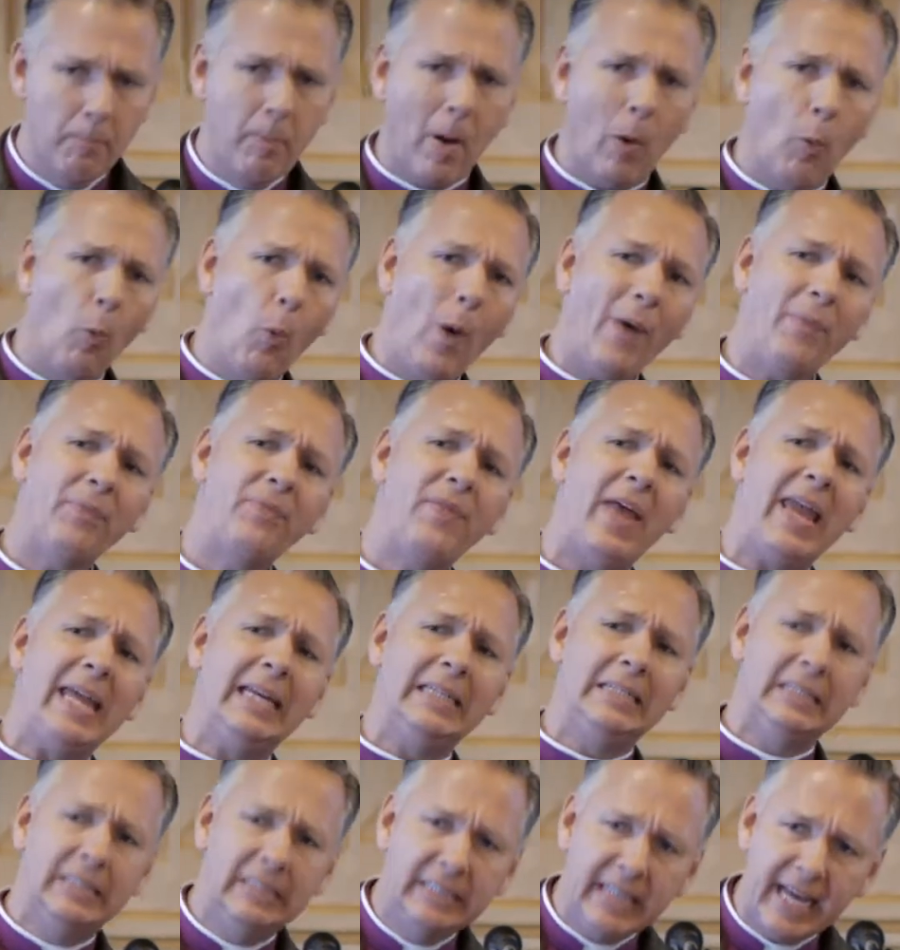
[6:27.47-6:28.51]
But what
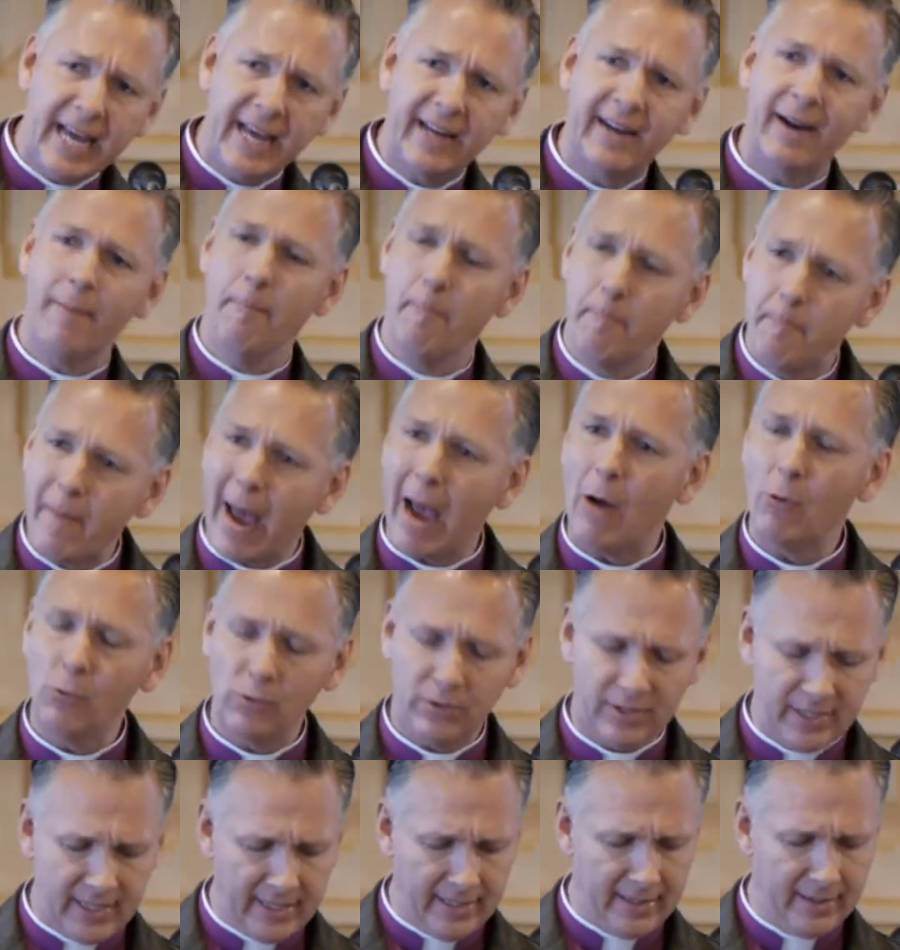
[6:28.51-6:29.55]
they did
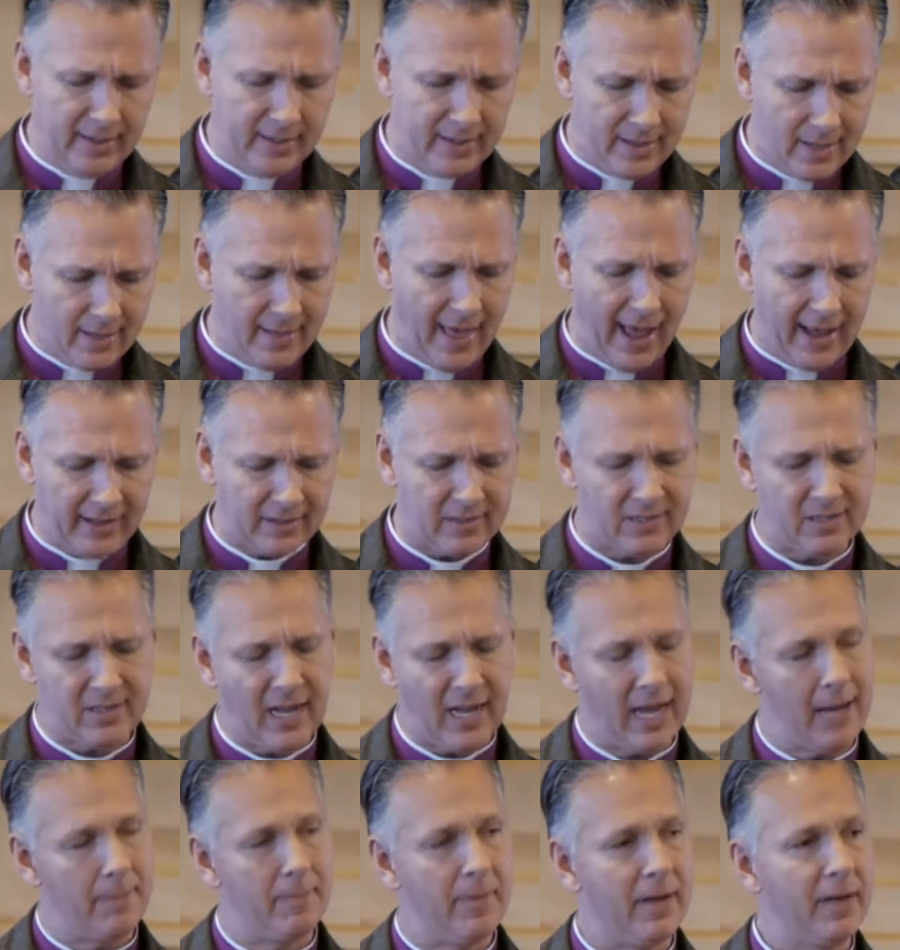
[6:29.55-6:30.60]
amounted to that
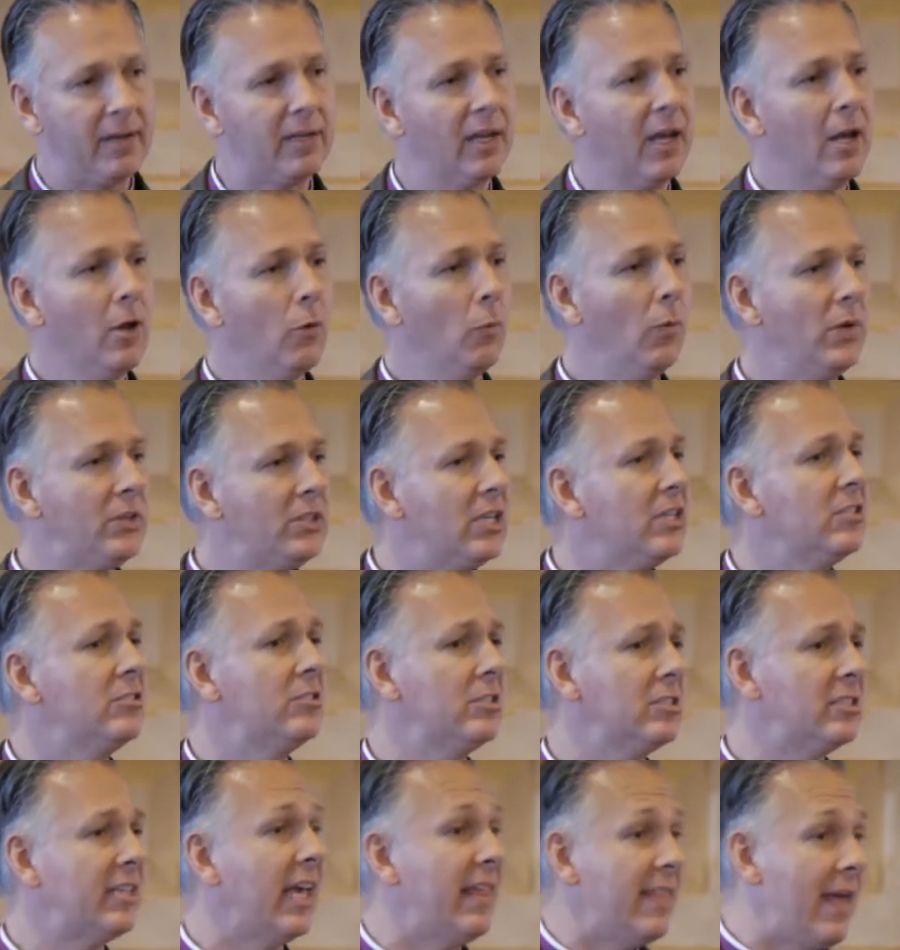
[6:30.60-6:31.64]
statement, which is
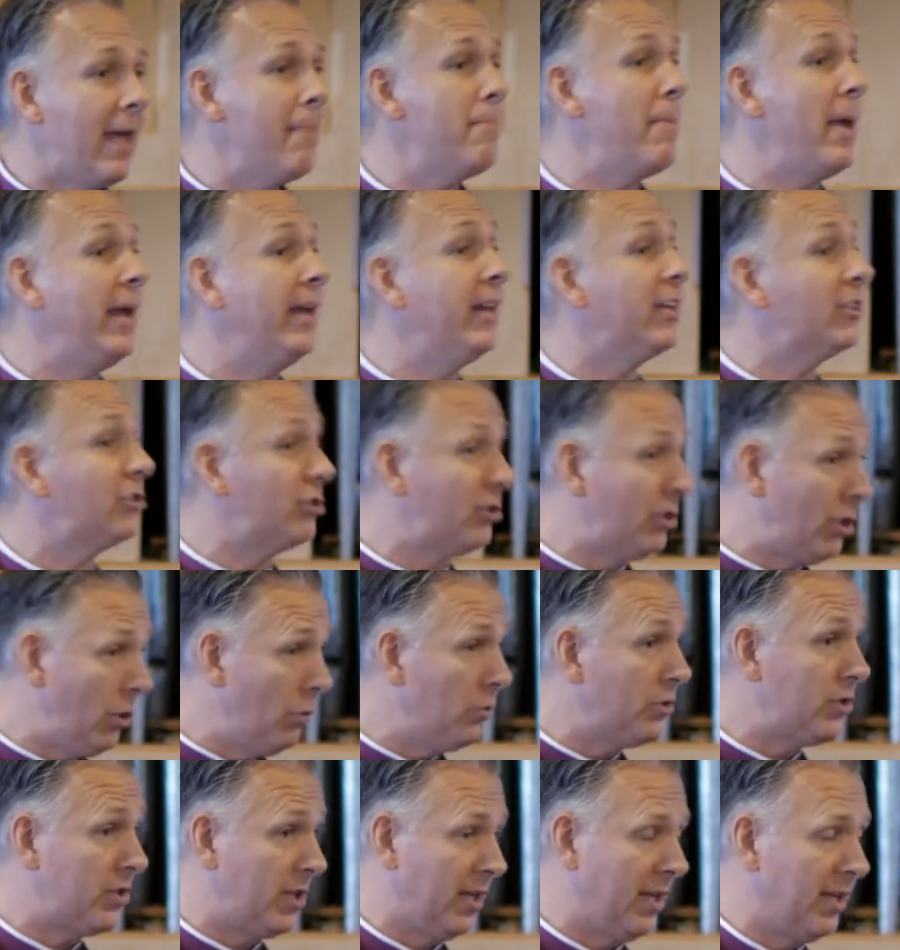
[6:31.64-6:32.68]
to say they made
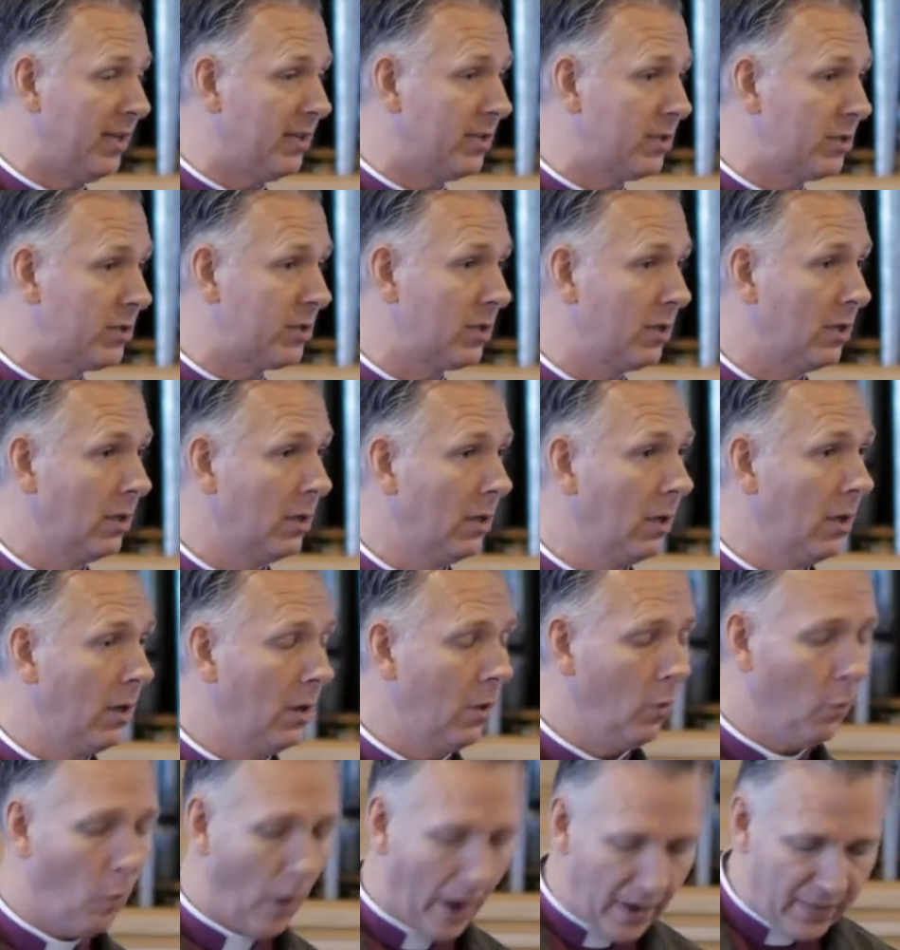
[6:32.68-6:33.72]
excuses
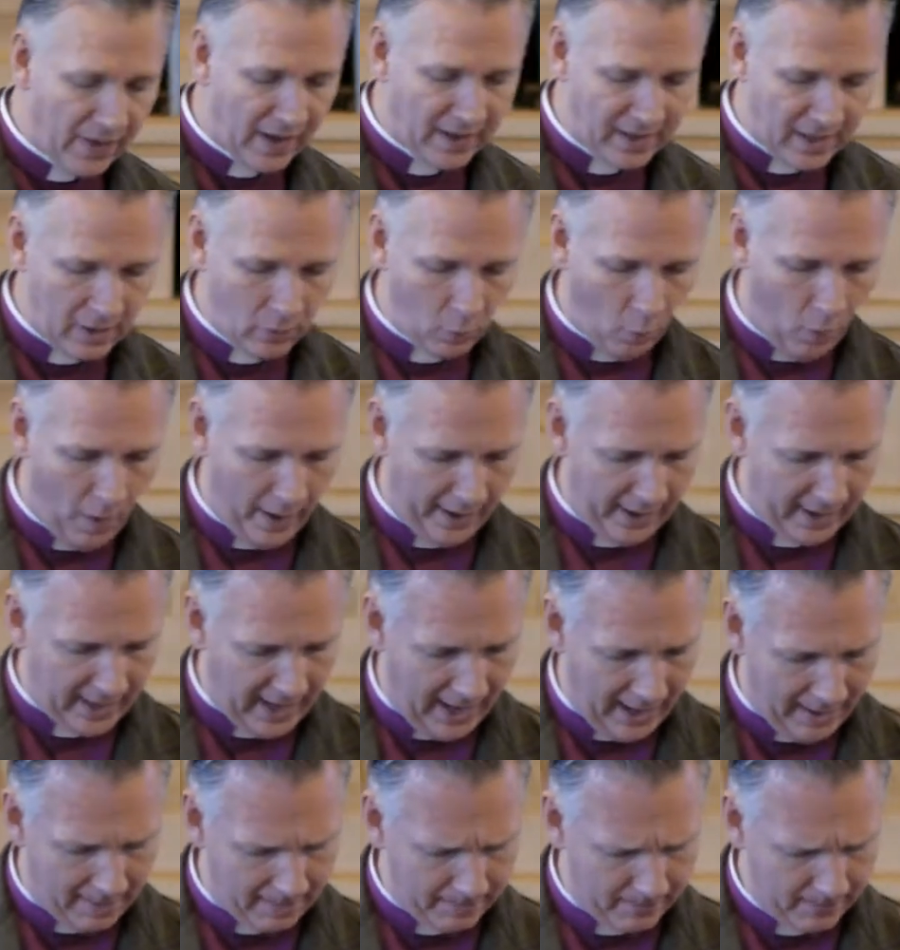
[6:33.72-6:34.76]
why they didn't want to
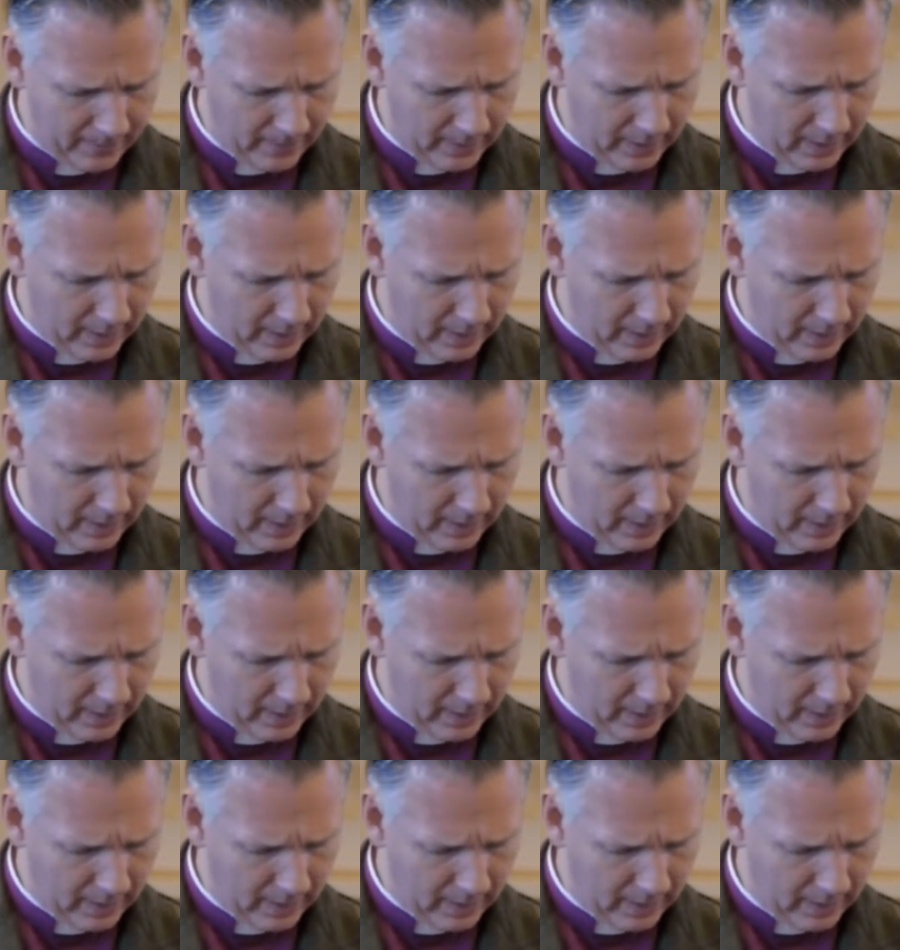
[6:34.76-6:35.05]
come.